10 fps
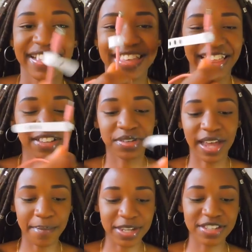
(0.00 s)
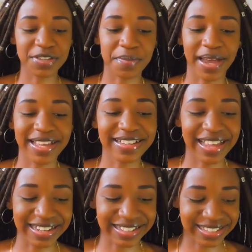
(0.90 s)
Yeah, that's what happened to mine.
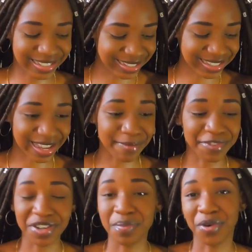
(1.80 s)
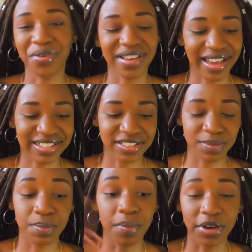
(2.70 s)
And since I'm very broke, I
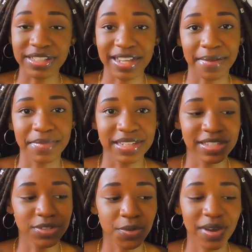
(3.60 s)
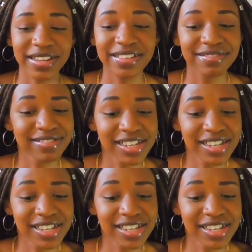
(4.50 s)
just bought a Miniso one,